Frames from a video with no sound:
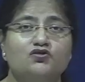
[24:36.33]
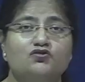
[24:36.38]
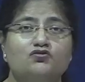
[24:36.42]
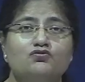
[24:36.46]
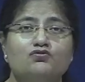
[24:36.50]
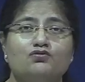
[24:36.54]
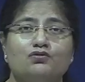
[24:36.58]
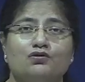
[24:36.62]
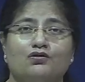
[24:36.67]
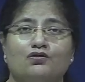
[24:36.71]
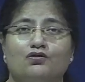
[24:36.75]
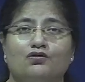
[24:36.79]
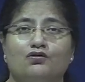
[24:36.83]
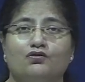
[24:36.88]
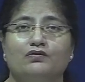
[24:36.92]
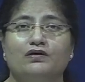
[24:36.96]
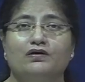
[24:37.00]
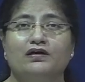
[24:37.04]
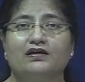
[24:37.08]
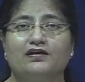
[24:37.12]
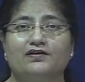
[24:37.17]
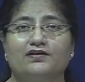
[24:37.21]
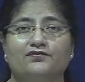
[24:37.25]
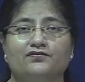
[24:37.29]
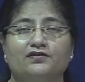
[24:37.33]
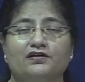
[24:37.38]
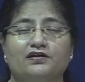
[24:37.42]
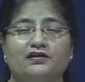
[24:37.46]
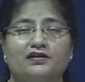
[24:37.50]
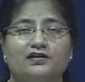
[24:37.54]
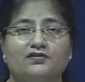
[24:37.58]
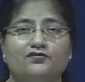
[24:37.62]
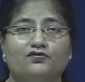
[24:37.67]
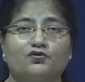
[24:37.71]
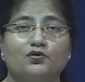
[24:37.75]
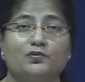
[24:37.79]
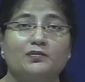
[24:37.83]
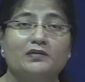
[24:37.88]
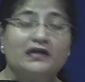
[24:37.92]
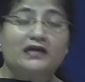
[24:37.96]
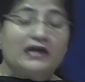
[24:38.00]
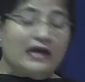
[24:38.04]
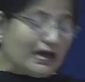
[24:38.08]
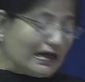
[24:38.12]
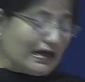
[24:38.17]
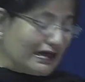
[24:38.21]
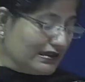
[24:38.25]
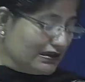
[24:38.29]
to look at everything from an
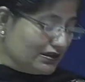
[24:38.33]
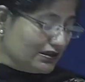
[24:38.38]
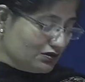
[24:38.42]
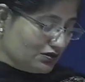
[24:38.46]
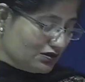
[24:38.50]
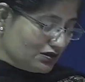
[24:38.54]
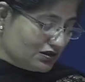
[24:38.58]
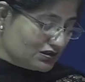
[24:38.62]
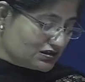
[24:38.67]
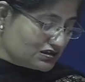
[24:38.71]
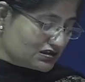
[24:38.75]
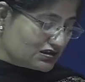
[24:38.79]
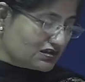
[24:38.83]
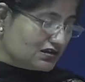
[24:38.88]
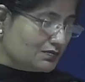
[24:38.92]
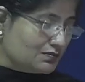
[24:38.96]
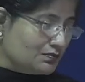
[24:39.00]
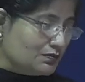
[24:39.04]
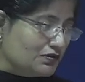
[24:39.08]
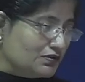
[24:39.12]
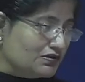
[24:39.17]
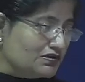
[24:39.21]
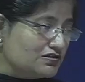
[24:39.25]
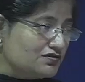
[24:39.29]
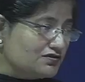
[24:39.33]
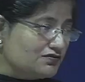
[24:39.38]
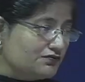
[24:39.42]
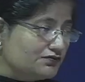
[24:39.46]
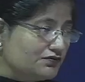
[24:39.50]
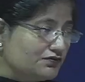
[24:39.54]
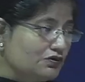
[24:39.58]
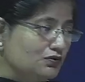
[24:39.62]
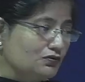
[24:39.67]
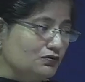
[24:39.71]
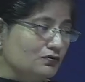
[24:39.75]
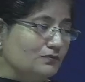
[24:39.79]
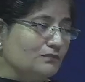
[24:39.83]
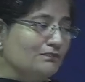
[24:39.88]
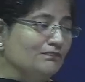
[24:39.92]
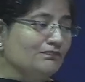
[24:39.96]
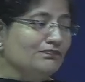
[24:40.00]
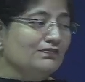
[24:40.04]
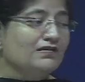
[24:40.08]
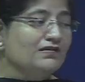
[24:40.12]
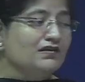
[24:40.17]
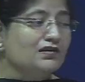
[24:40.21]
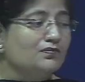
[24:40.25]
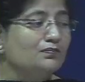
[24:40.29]
ideological point of view. The